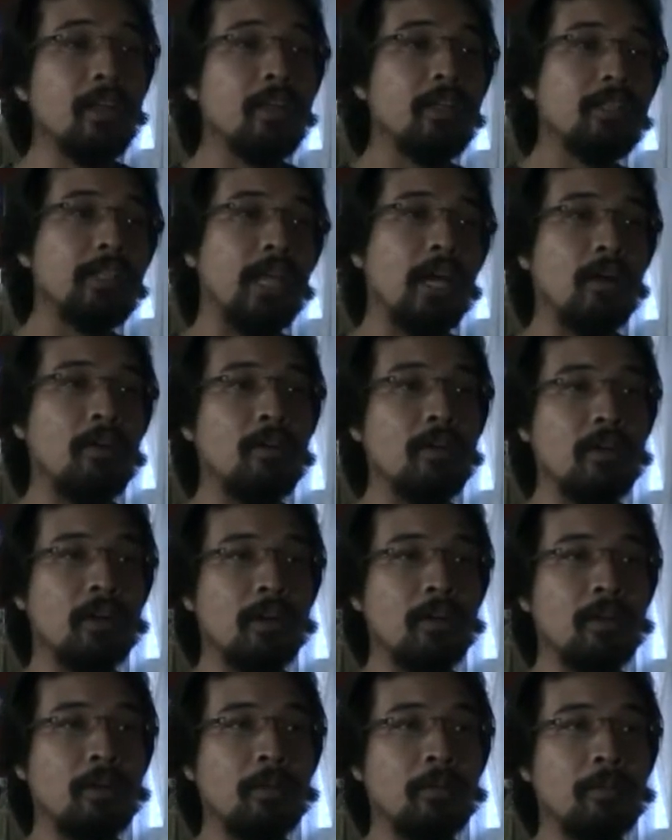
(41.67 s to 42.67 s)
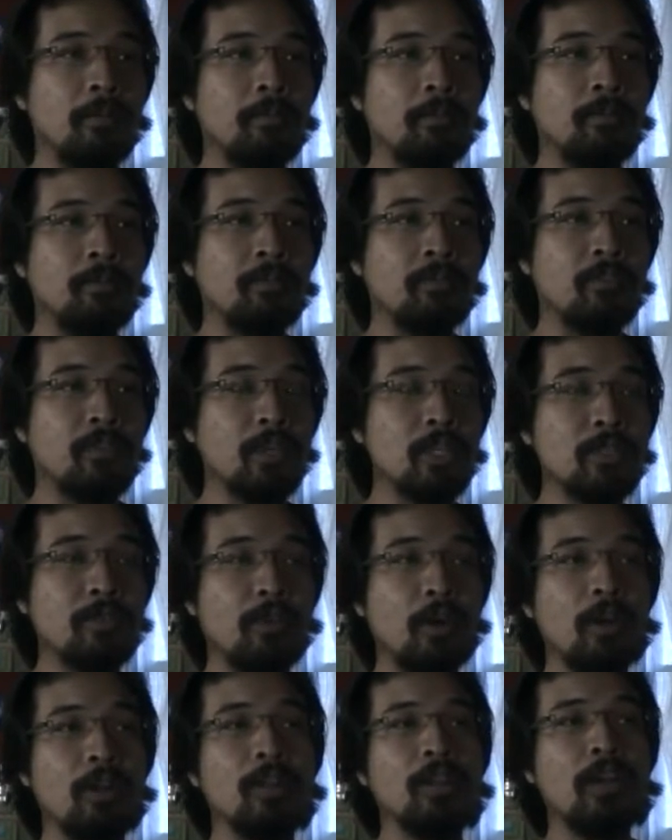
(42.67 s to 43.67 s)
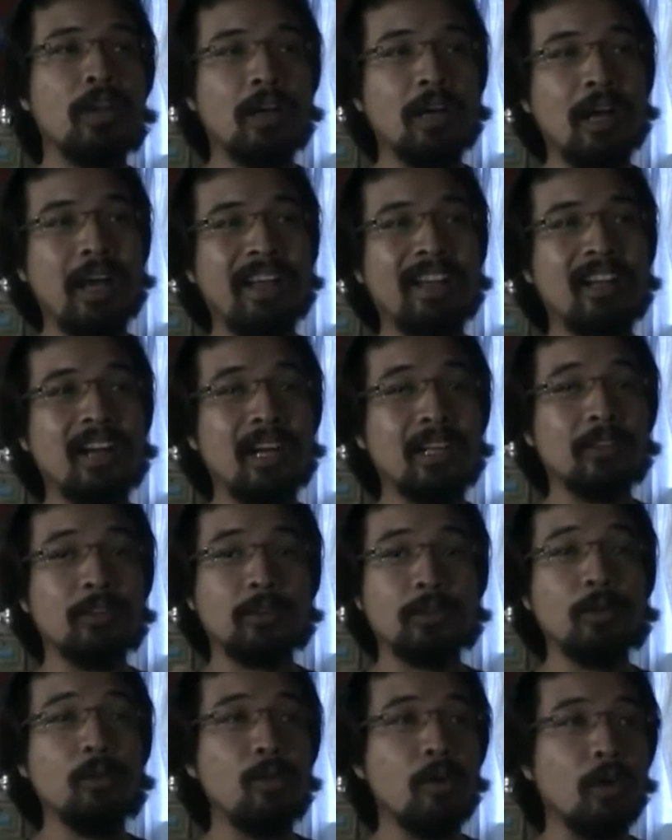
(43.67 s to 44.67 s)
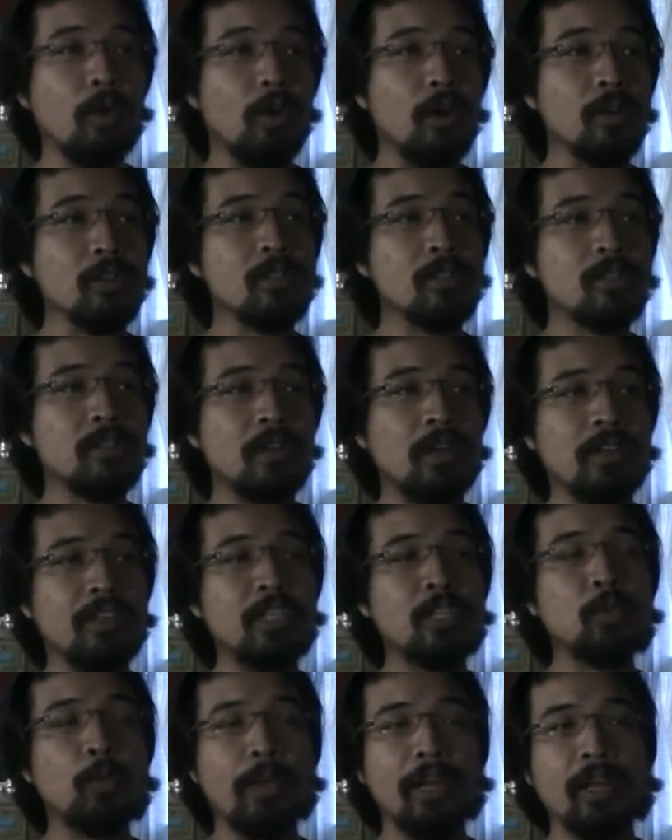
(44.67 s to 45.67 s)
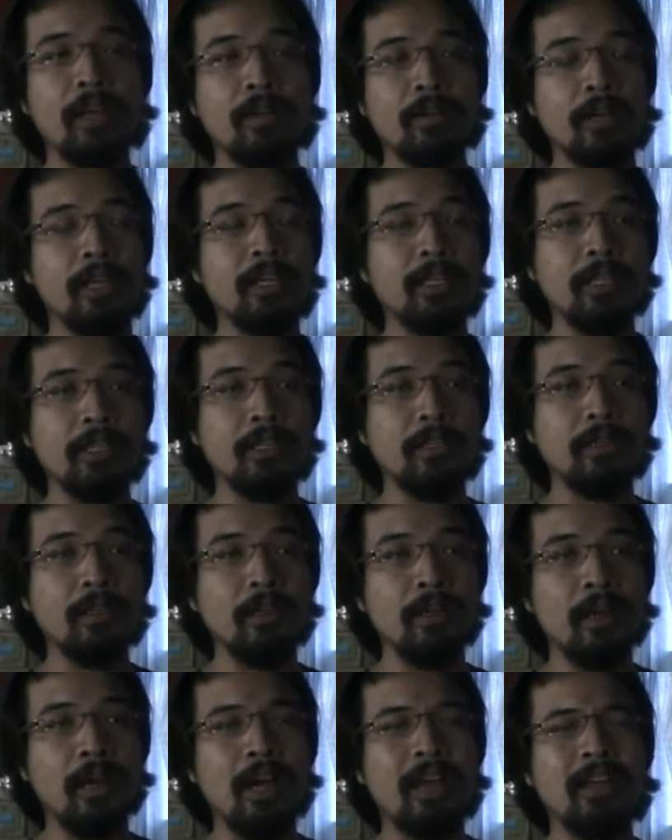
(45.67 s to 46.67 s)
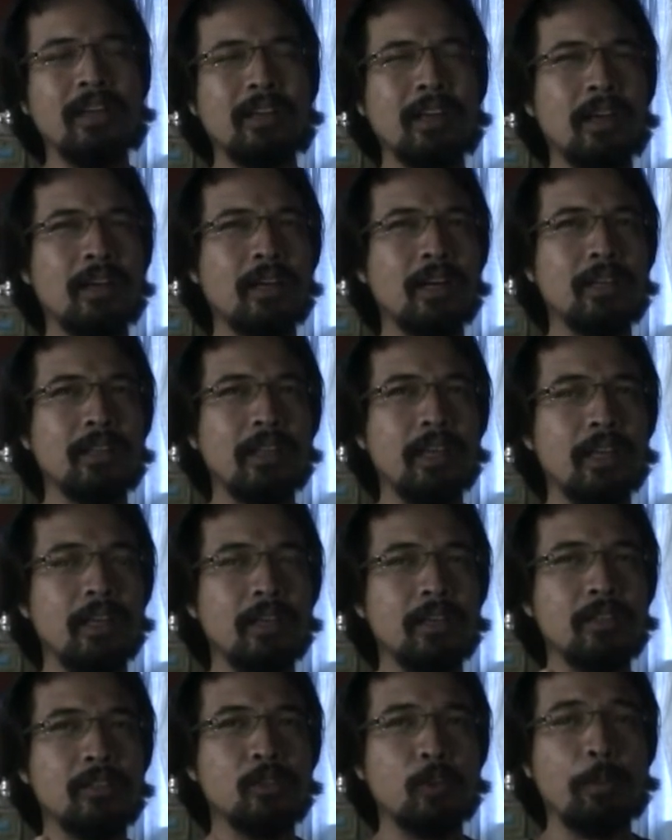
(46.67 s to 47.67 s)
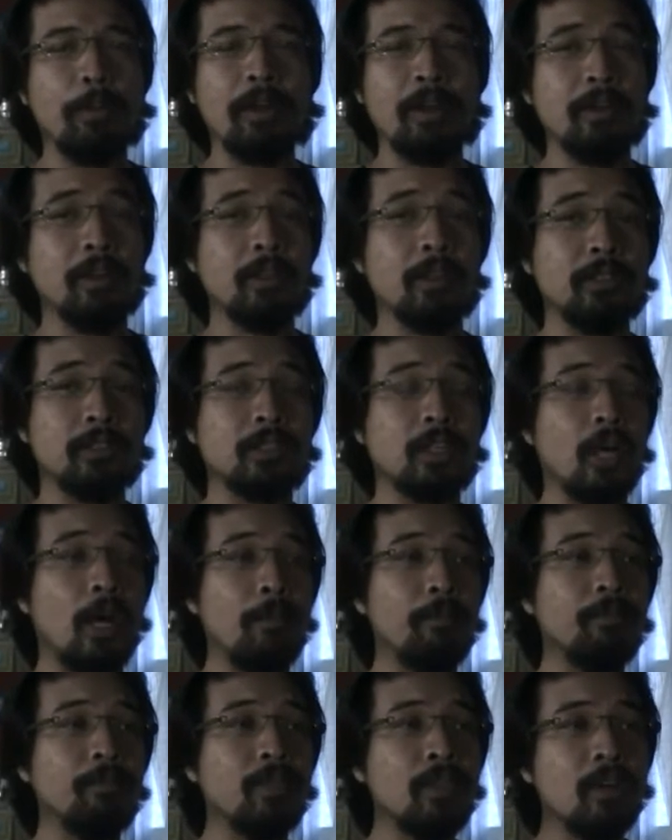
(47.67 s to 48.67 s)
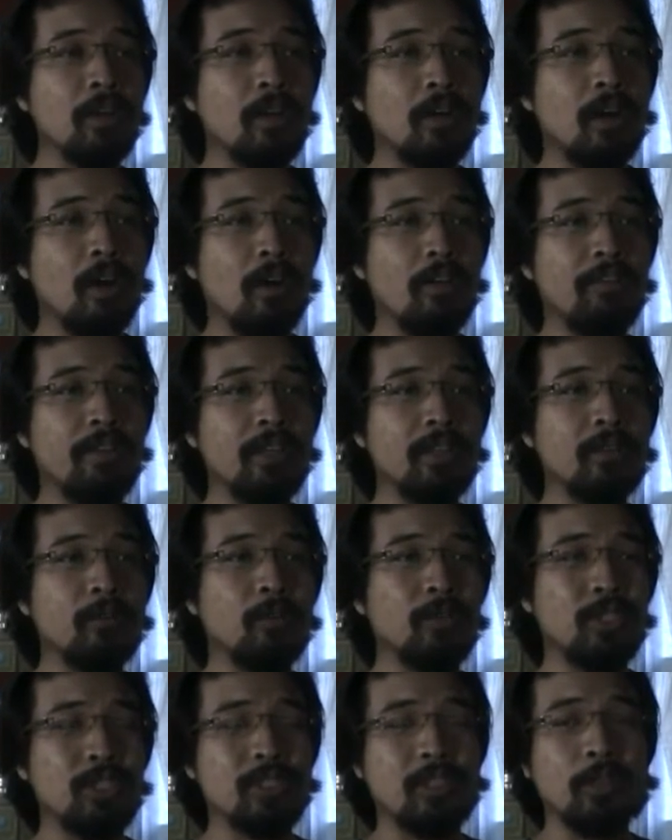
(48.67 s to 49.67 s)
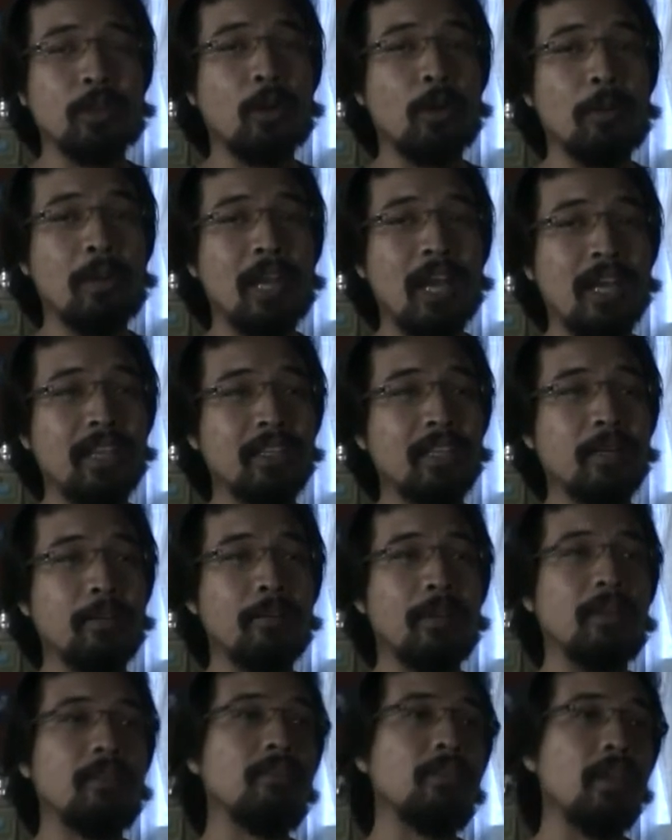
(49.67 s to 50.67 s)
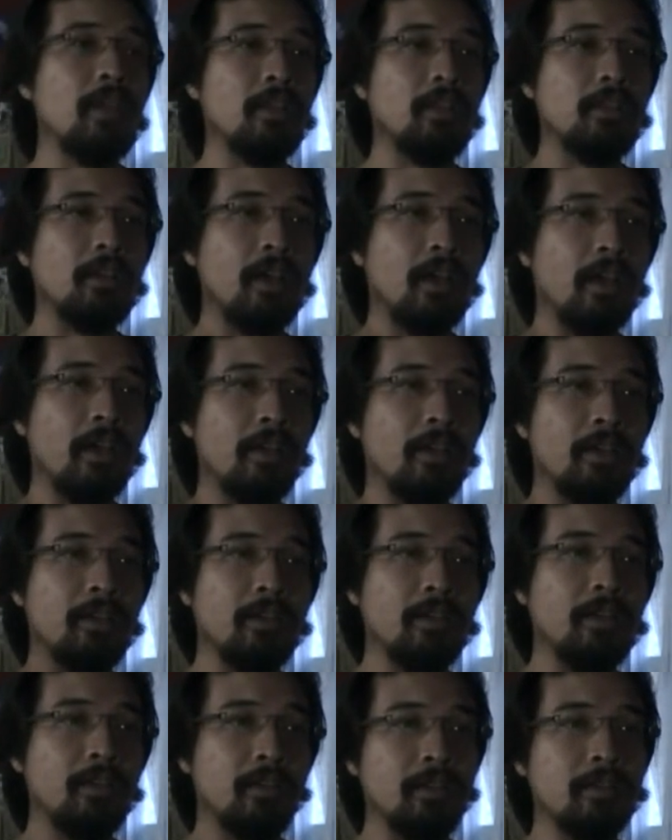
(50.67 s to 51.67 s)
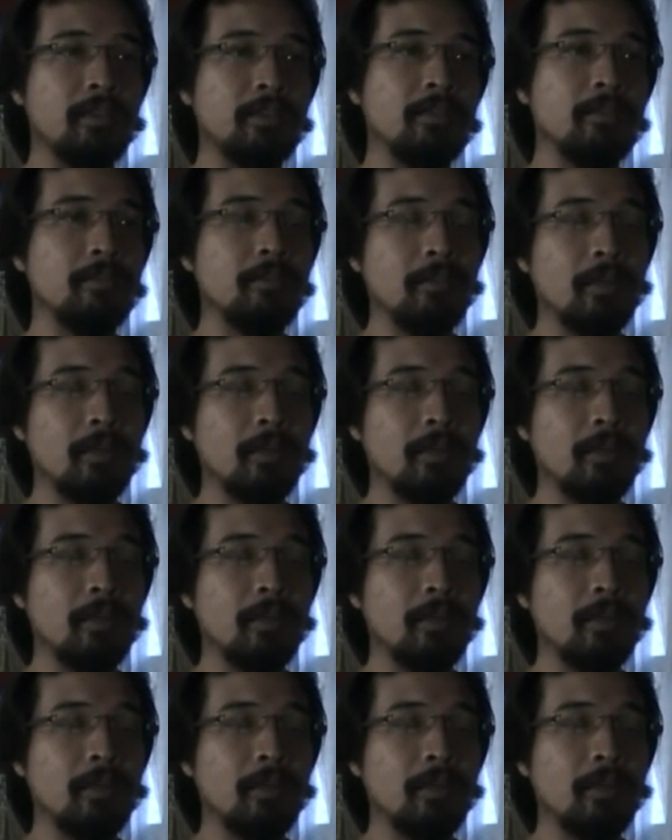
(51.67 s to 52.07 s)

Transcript: Now, first of all, I got 2 claws. This one I created. I got a superior drop of it, which is a normal item, and then I